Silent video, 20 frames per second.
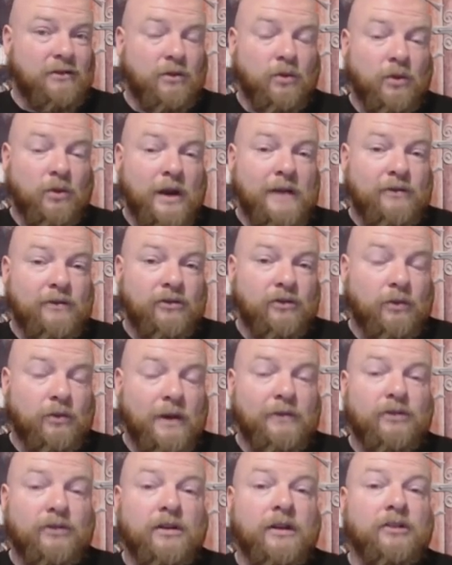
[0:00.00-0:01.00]
Rafe's
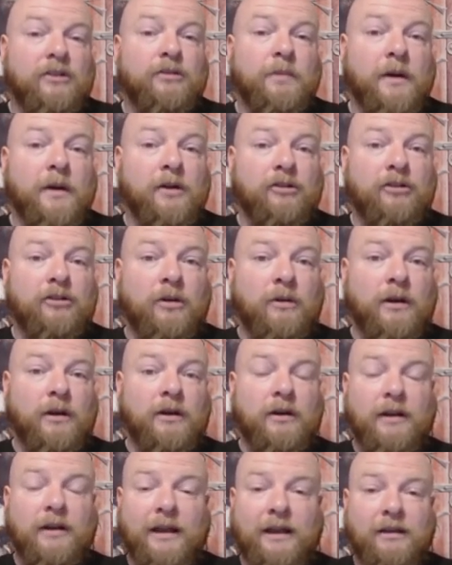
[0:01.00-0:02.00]
Rafe's an experienced
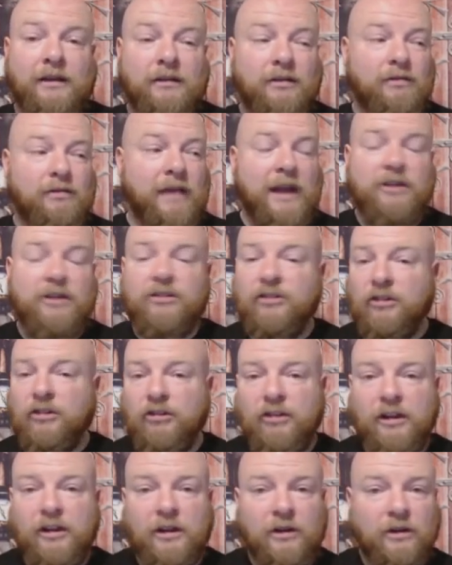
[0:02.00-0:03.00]
showrunner, like Agents of
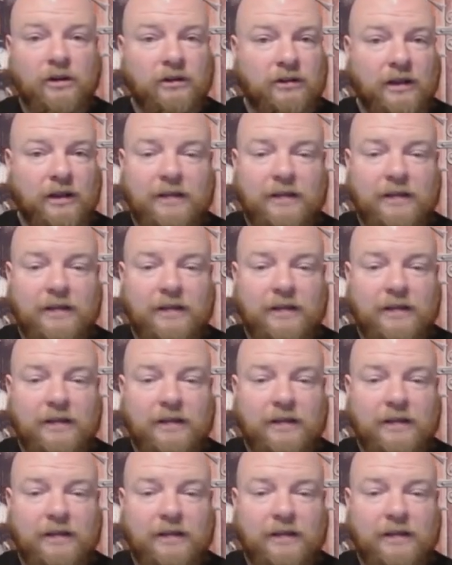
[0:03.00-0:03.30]
Shield.